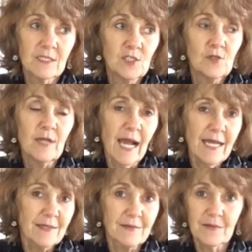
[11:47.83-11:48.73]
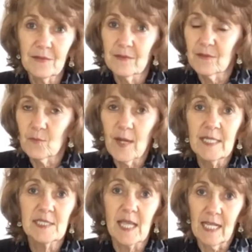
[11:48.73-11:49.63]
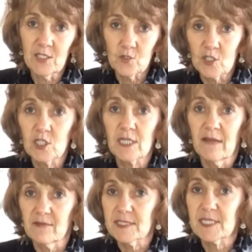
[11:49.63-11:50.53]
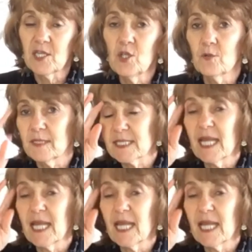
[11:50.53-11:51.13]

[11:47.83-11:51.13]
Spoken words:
do not raise the estrogen levels in humans.